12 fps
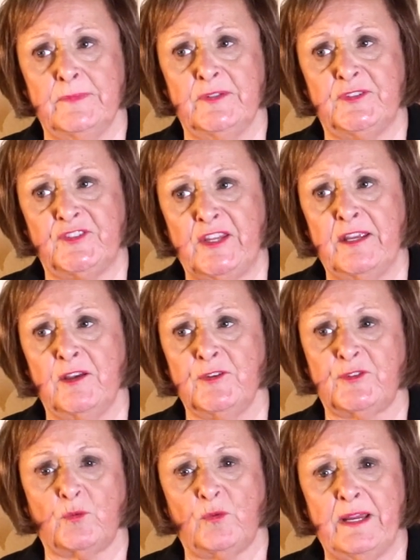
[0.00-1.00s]

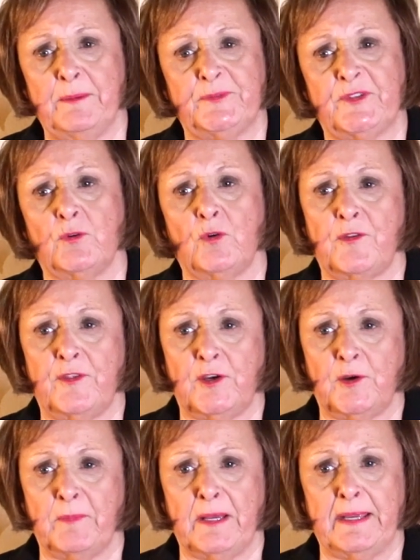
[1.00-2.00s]
sales reps, or
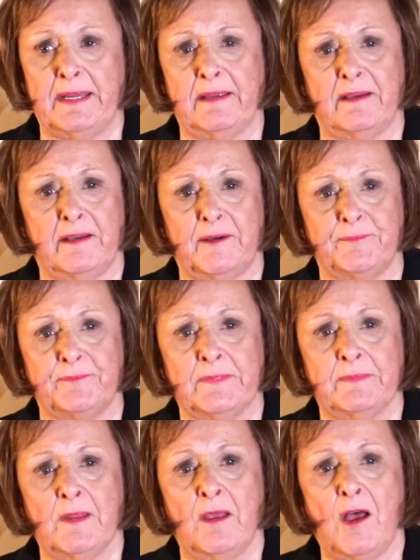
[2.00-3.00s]
they're my
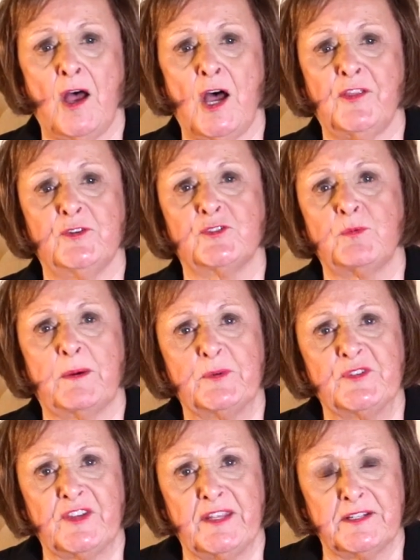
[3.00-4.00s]
author's
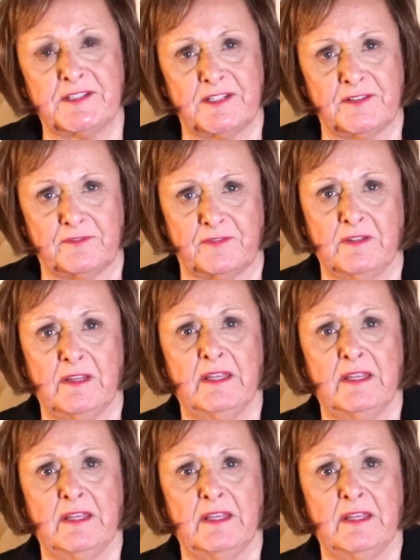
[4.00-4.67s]
representative,